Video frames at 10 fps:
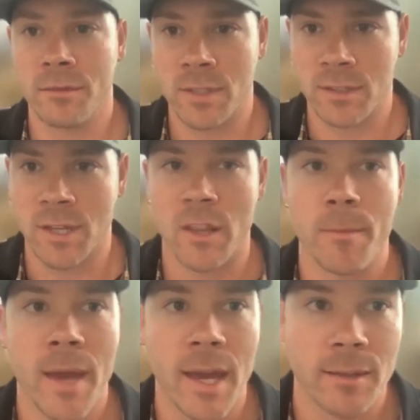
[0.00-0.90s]
to tell
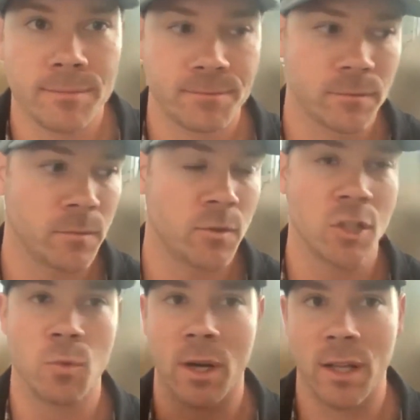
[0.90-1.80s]
them, hey,
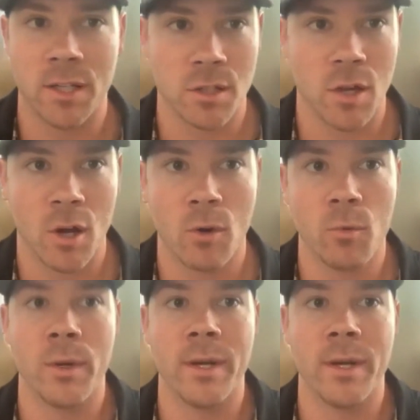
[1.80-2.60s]
just want to let you know, we